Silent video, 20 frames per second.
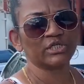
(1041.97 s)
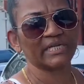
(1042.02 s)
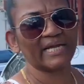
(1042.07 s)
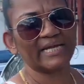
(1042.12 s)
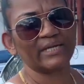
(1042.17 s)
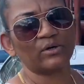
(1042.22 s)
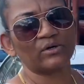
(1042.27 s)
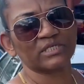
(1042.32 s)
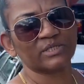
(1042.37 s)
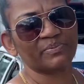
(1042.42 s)

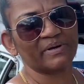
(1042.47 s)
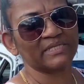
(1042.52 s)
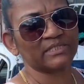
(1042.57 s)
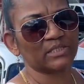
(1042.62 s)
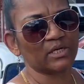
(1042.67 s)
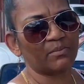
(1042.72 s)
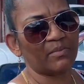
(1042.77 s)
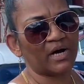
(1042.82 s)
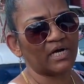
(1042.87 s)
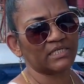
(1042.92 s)
I don't spend
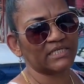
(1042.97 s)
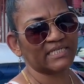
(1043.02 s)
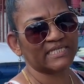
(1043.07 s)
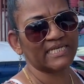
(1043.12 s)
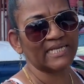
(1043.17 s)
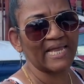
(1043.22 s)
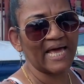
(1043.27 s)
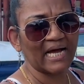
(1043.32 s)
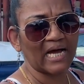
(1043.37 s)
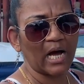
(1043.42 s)
so much.
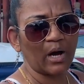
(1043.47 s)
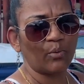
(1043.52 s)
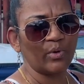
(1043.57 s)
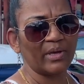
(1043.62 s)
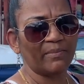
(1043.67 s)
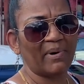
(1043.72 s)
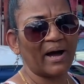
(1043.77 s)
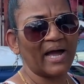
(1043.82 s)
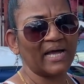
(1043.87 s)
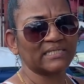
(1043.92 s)
Still, like
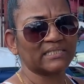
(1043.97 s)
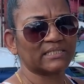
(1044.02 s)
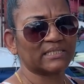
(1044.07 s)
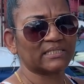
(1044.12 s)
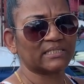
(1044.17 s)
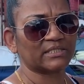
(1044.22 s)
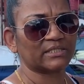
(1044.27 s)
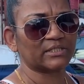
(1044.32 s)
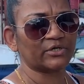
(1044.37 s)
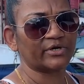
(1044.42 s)
we buy a
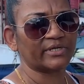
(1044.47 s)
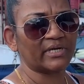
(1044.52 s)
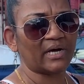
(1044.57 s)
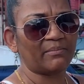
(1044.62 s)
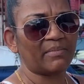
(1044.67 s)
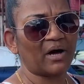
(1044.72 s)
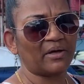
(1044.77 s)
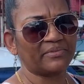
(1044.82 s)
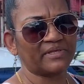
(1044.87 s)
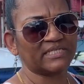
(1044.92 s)
certain
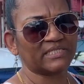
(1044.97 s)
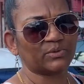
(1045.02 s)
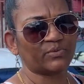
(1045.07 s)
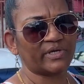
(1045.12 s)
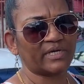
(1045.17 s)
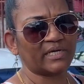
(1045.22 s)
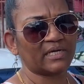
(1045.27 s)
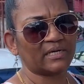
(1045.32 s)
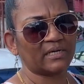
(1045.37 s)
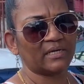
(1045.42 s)
amount this
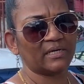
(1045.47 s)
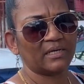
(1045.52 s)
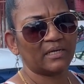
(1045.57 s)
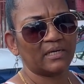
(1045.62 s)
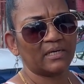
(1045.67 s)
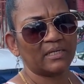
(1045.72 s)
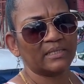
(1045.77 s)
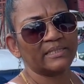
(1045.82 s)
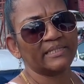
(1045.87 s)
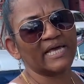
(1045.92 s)
week.
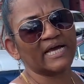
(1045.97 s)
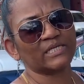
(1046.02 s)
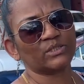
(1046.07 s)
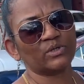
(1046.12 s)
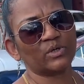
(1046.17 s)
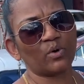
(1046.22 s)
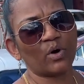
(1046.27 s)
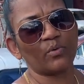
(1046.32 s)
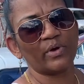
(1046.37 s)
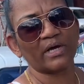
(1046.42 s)
Next
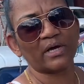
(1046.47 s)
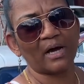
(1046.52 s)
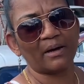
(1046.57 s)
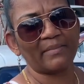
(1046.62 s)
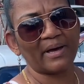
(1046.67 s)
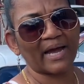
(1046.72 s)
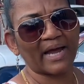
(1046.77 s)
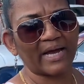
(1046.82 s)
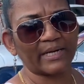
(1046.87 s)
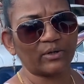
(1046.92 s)
week when we
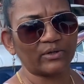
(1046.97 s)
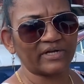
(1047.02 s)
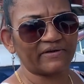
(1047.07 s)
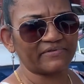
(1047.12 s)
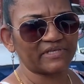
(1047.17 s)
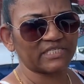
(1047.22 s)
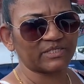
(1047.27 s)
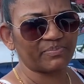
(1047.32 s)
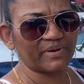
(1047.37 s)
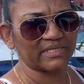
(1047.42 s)
come back, I don't
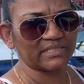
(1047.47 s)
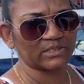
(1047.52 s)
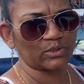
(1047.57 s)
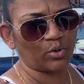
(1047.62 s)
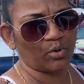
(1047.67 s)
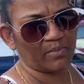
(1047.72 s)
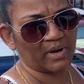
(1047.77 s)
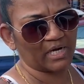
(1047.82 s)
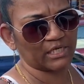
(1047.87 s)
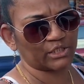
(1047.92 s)
have to spend
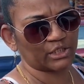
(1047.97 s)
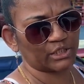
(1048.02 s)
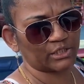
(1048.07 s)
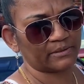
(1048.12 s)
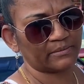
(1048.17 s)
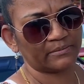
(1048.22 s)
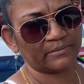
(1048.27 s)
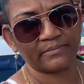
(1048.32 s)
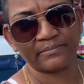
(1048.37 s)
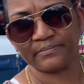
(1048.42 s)
so much.
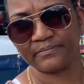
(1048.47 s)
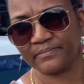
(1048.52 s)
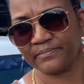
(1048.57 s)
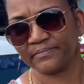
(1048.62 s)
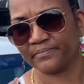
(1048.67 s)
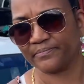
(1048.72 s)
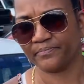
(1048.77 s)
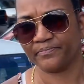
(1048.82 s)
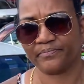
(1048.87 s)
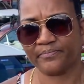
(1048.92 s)
Tell them how
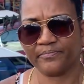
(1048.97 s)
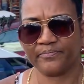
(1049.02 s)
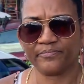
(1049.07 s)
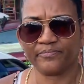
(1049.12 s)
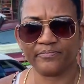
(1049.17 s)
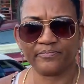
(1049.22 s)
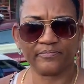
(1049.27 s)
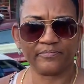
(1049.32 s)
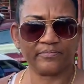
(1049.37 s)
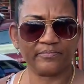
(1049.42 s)
much you spend
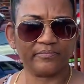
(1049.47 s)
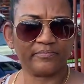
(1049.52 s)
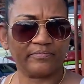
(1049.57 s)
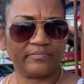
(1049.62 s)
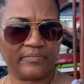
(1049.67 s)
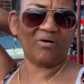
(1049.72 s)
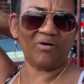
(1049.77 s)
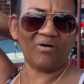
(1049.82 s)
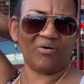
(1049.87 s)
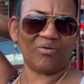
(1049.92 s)
on average.
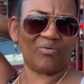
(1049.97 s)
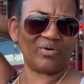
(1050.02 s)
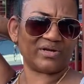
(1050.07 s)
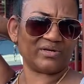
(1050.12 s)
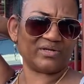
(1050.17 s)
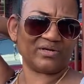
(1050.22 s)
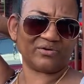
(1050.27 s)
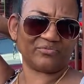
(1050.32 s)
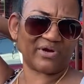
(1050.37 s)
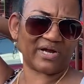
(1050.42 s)
Oh, when
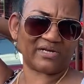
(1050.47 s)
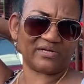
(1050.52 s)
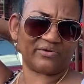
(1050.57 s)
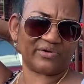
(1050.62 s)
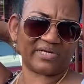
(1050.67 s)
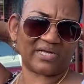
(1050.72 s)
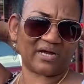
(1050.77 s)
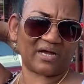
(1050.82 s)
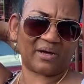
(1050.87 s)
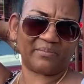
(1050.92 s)
you're regular
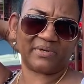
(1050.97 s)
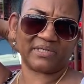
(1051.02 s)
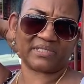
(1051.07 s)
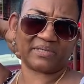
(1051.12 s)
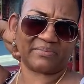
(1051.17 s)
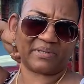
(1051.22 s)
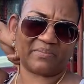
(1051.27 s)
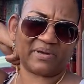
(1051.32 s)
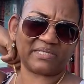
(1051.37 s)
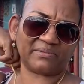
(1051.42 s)
when I come here,
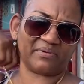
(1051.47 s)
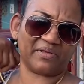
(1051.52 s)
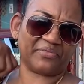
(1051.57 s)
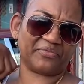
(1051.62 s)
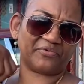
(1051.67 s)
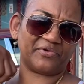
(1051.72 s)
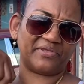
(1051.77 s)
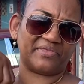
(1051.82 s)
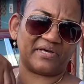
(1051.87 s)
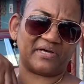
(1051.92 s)
sometimes I spend
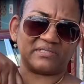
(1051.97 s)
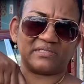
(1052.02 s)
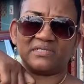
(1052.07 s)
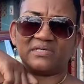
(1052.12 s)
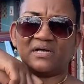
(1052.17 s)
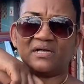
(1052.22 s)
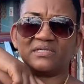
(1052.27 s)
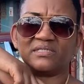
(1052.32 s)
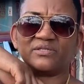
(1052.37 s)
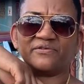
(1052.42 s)
$3,000
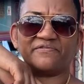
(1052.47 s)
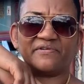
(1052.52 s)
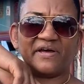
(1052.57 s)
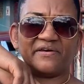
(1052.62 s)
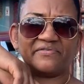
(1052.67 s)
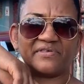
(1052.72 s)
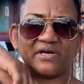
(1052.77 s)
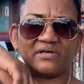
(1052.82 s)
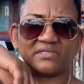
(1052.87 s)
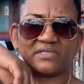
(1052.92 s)
to
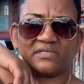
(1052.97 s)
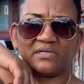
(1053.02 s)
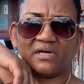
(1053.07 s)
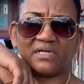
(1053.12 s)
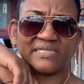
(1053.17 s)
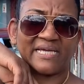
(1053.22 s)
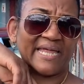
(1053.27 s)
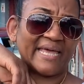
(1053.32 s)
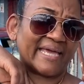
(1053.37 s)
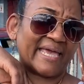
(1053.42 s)
$5,000,
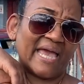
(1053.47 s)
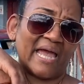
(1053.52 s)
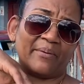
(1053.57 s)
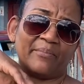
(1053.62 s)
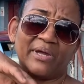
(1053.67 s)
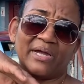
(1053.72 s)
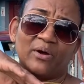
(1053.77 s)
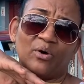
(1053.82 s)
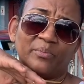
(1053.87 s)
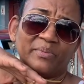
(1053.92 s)
and I can't
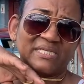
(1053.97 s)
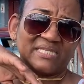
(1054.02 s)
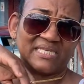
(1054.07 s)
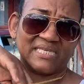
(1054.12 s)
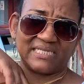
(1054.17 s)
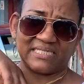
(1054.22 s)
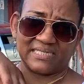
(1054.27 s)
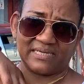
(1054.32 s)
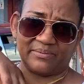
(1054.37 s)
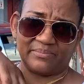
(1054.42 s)
bring home the
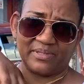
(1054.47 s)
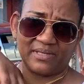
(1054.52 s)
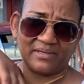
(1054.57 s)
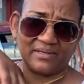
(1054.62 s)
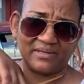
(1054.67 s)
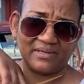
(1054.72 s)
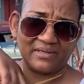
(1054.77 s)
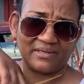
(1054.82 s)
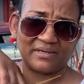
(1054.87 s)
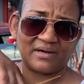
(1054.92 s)
things in.
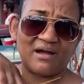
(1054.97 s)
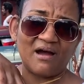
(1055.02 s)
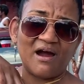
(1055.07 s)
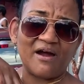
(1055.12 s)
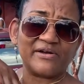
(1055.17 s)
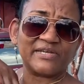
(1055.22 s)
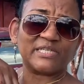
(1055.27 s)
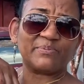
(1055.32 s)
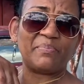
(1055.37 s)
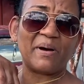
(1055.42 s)
The
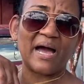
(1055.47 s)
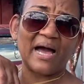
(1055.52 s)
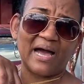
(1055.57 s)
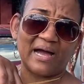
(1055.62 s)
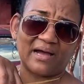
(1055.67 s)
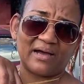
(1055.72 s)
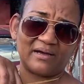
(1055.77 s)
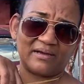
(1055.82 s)
car is packed.